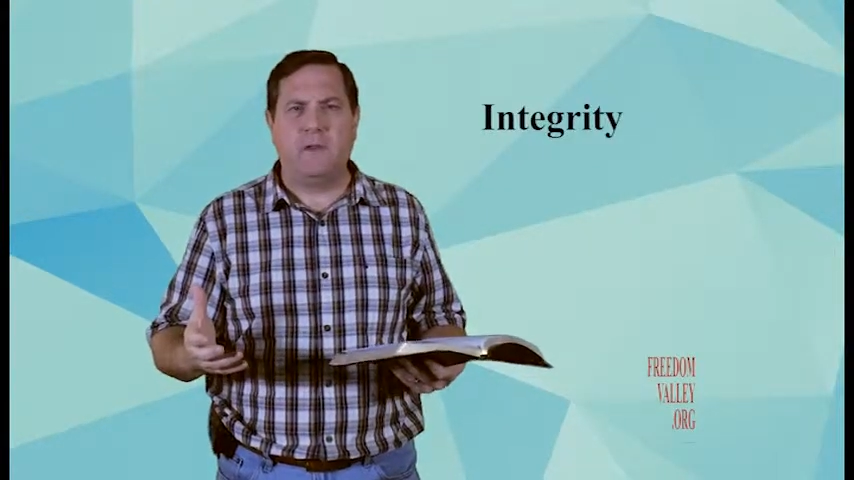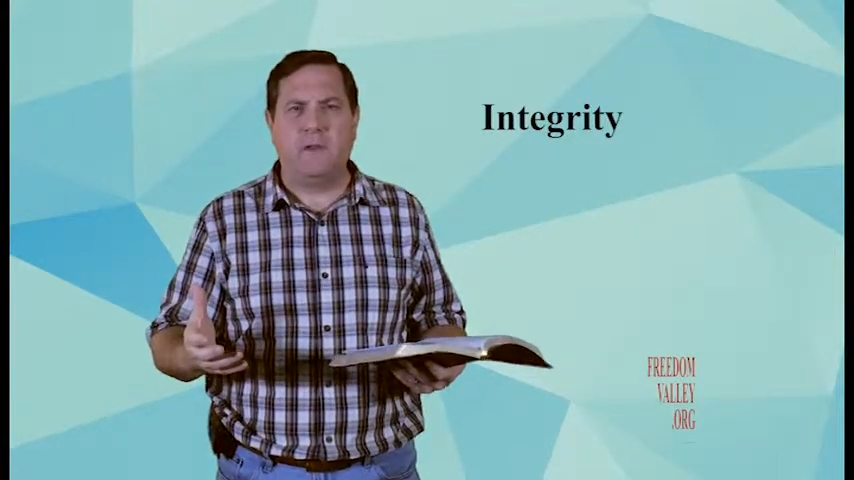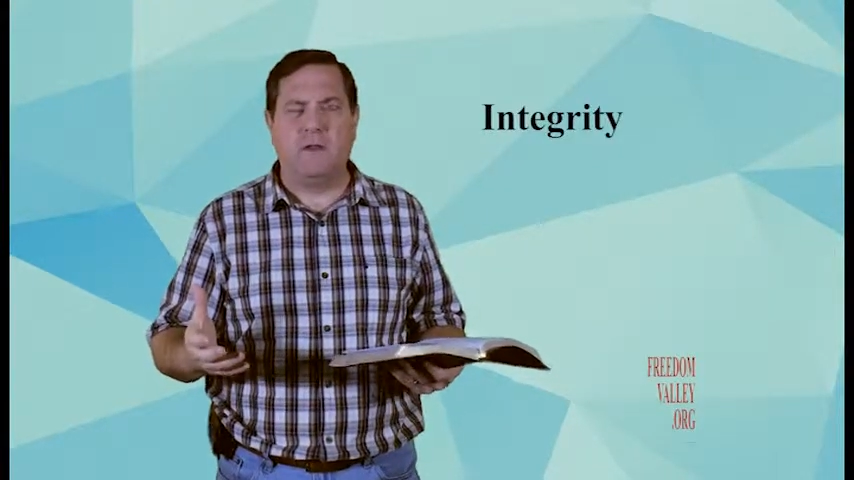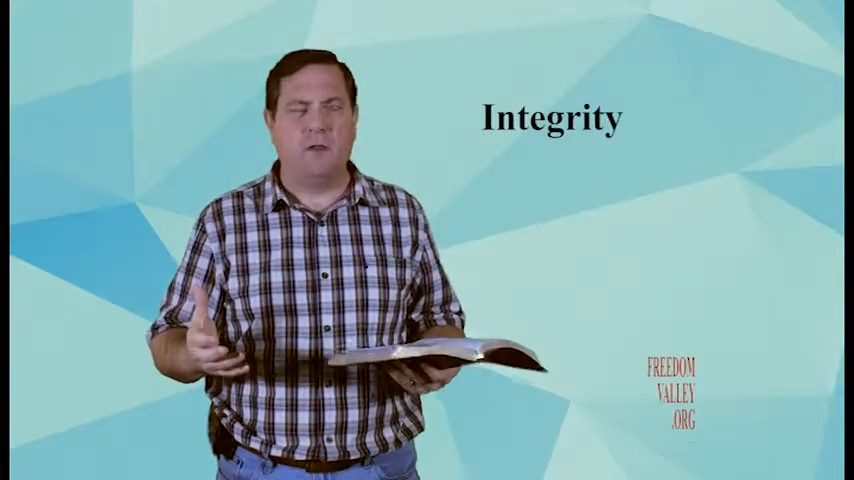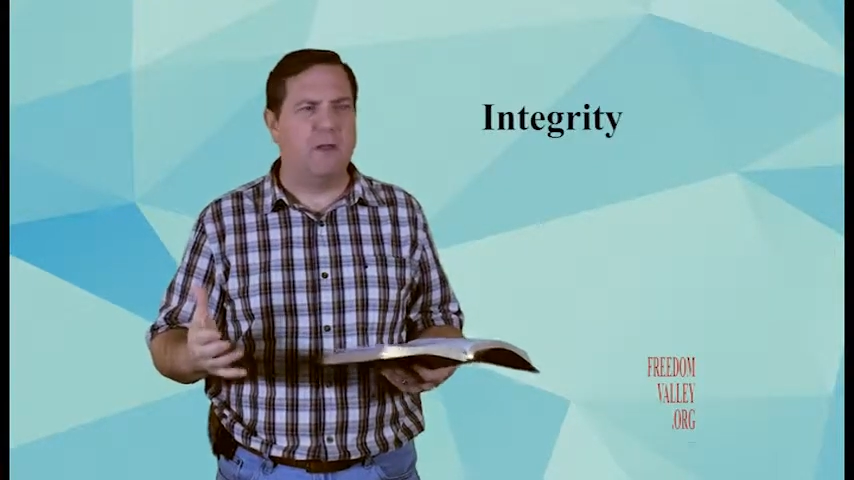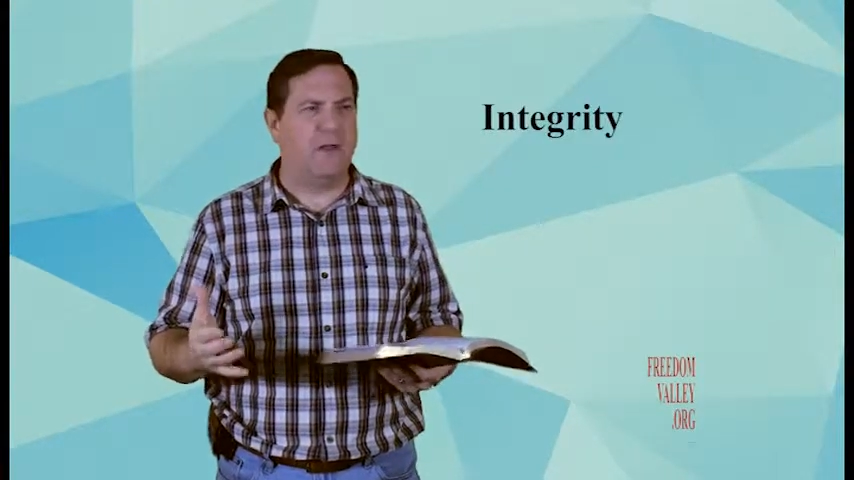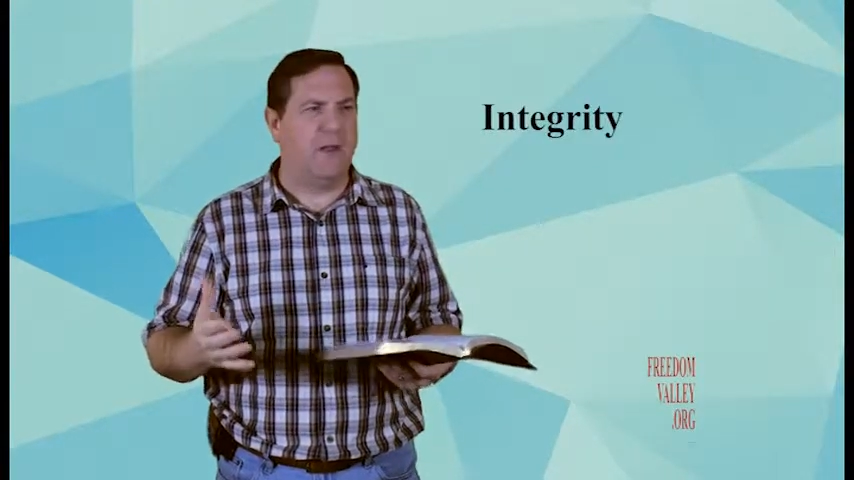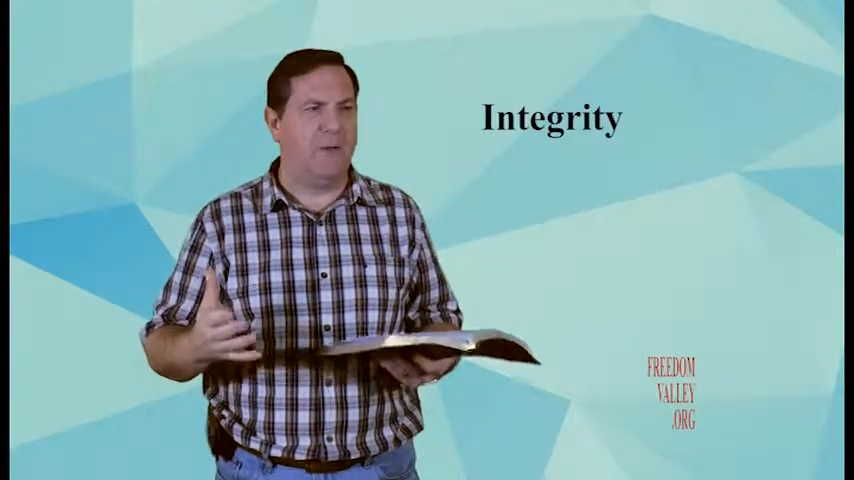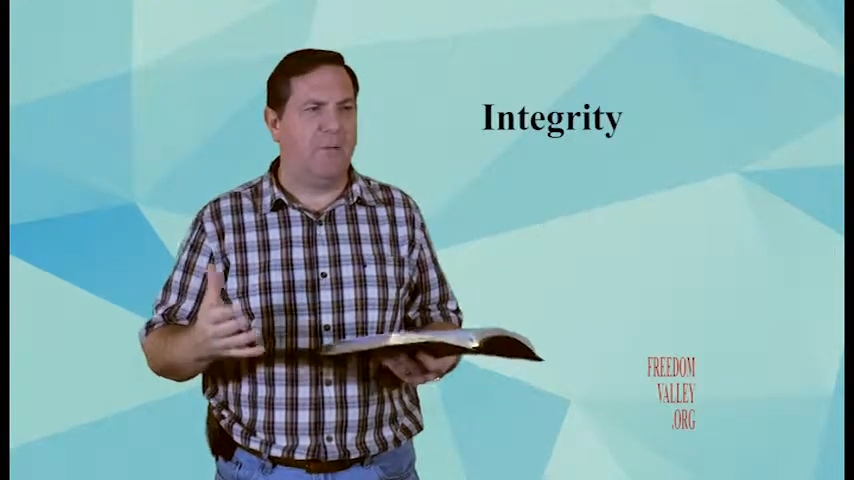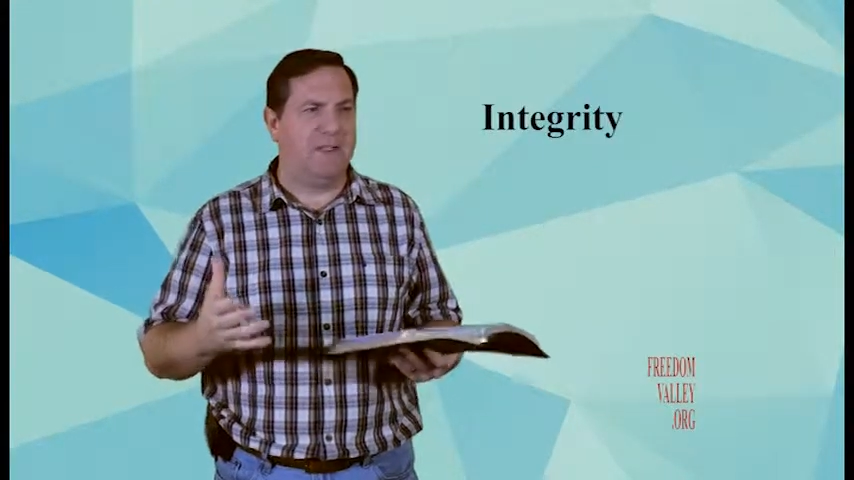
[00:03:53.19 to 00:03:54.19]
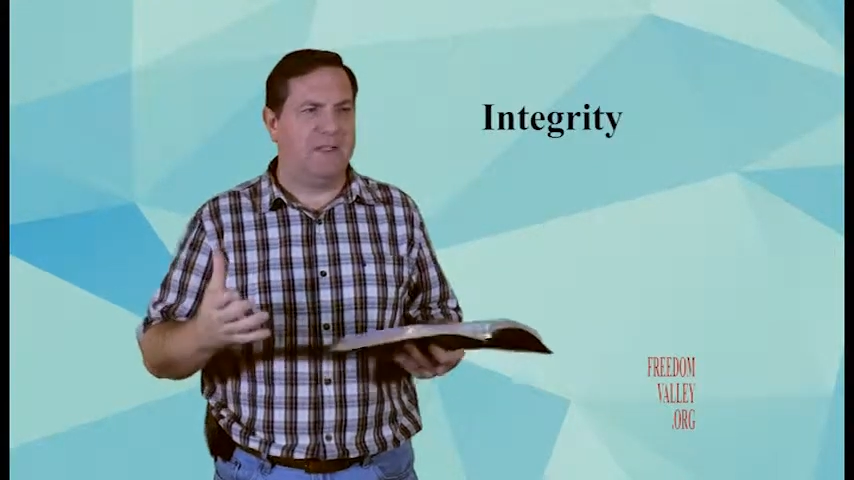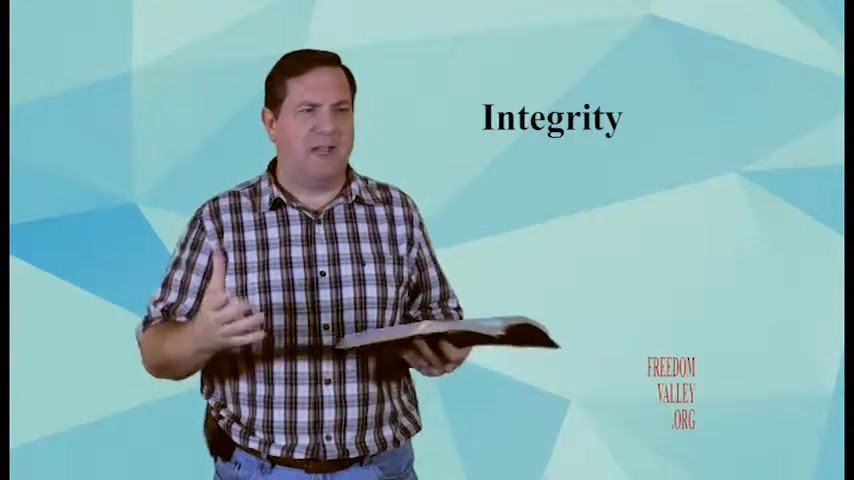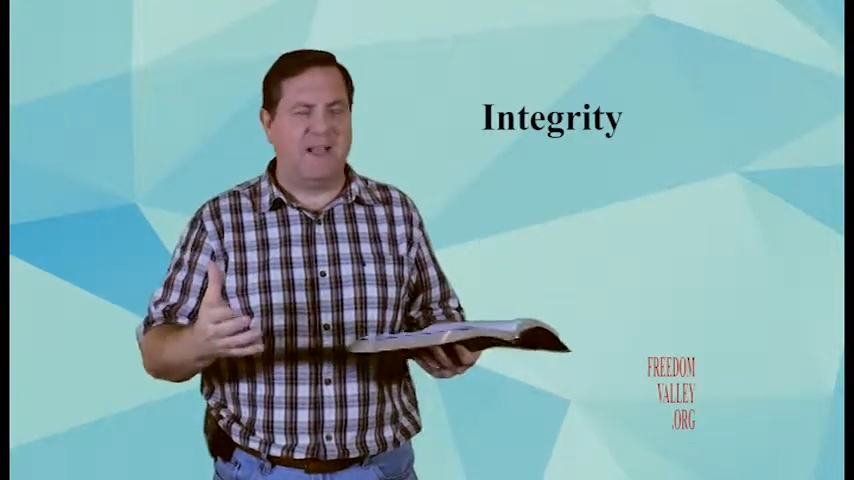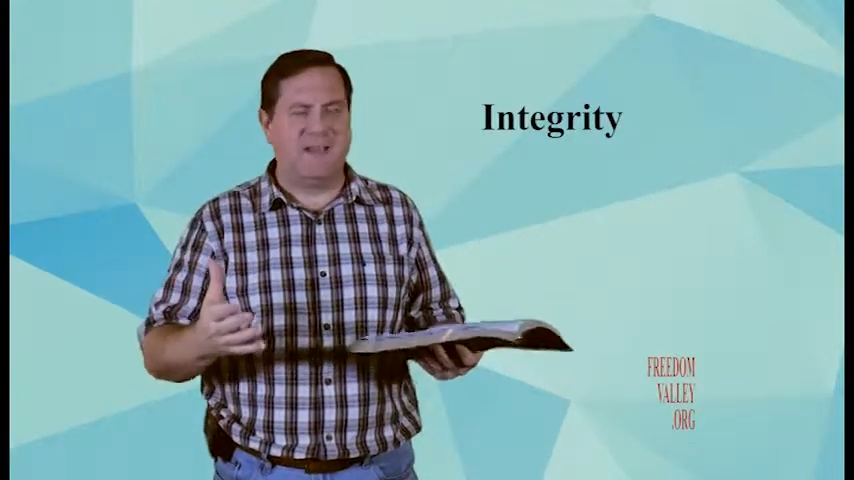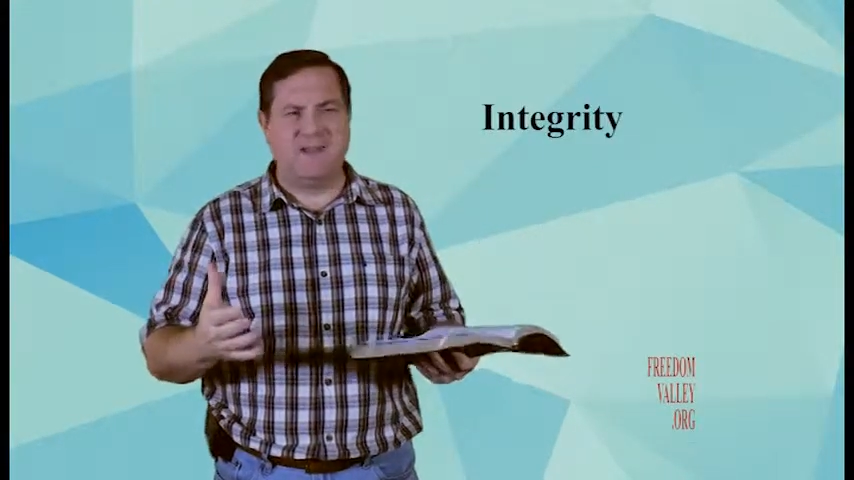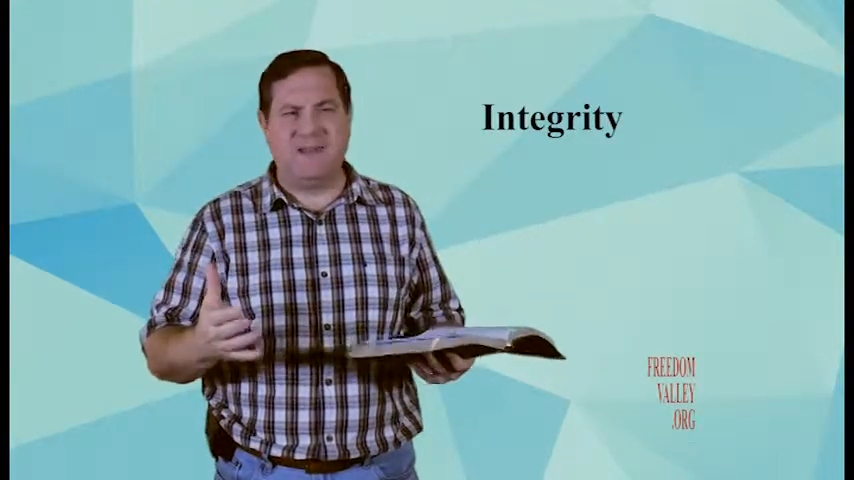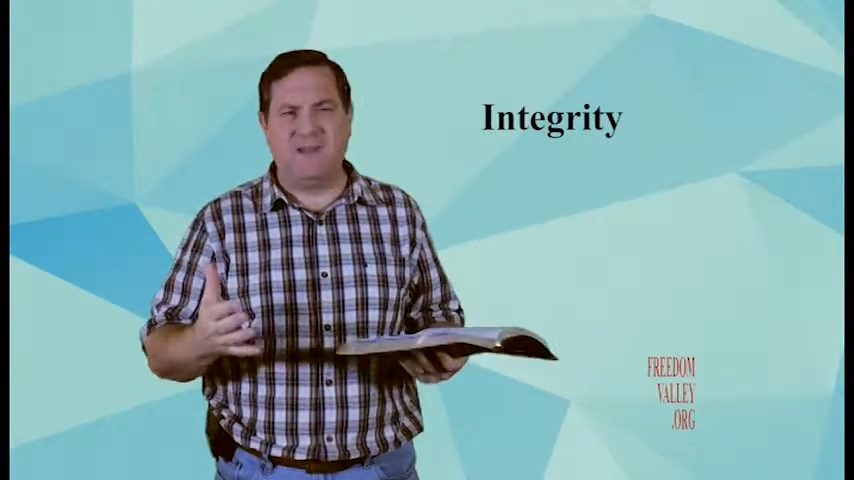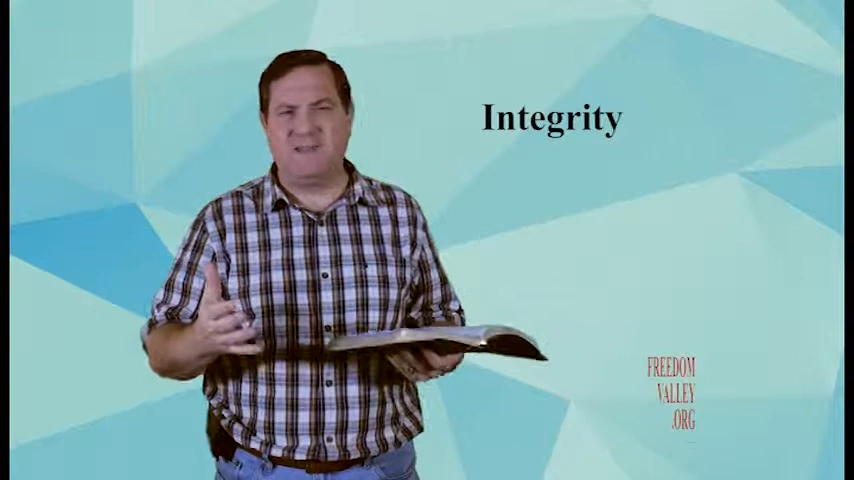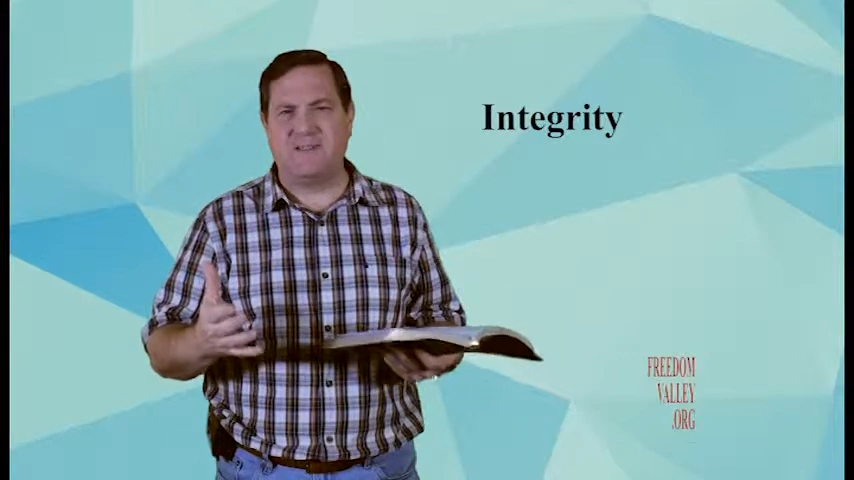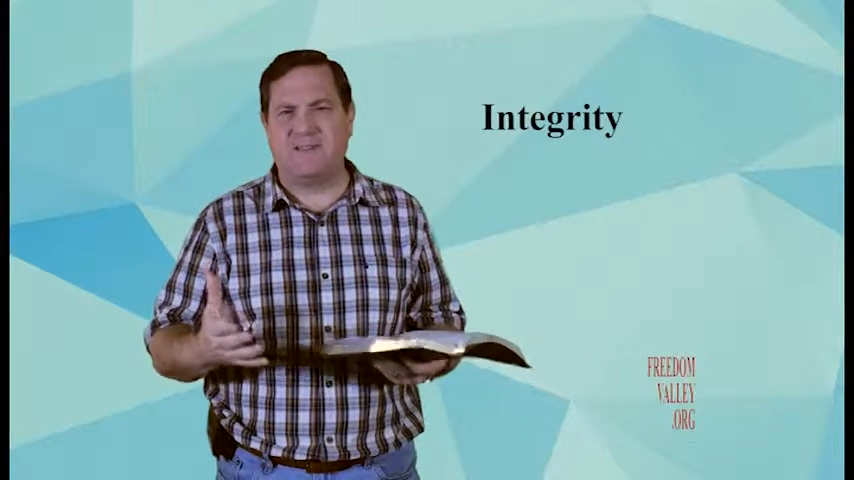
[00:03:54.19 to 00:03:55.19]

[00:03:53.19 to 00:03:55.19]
You know, um, God sent his